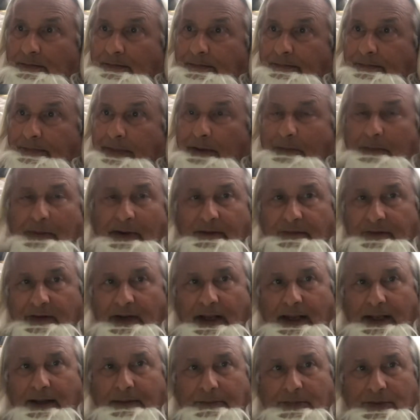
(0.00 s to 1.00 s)
people have
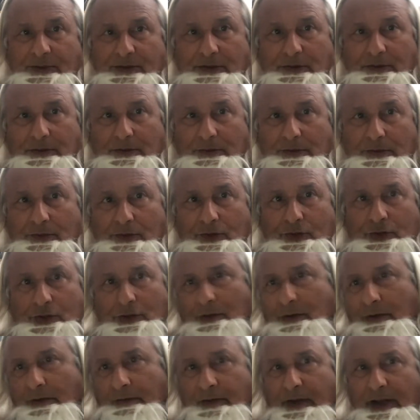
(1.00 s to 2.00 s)
names,
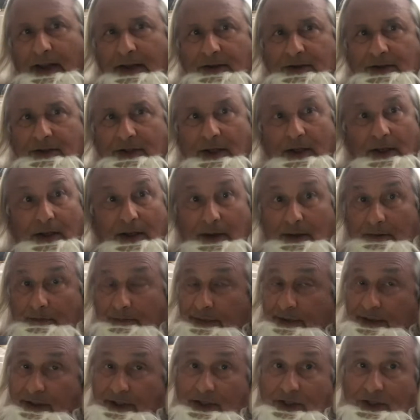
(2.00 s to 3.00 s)
children have names,
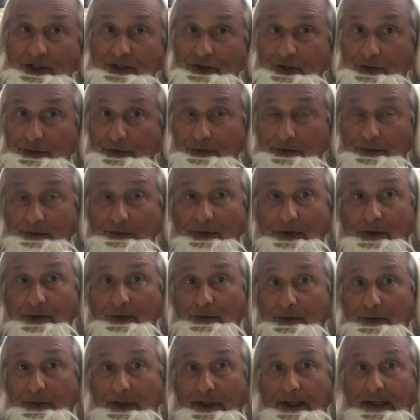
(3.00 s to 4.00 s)
but these children were
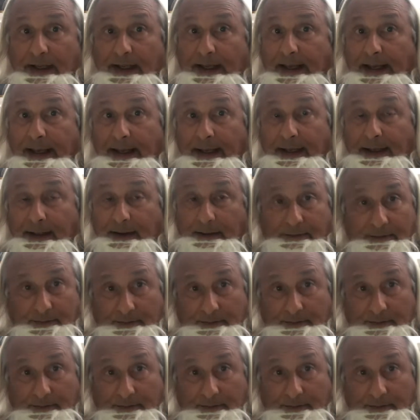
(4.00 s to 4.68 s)
called A,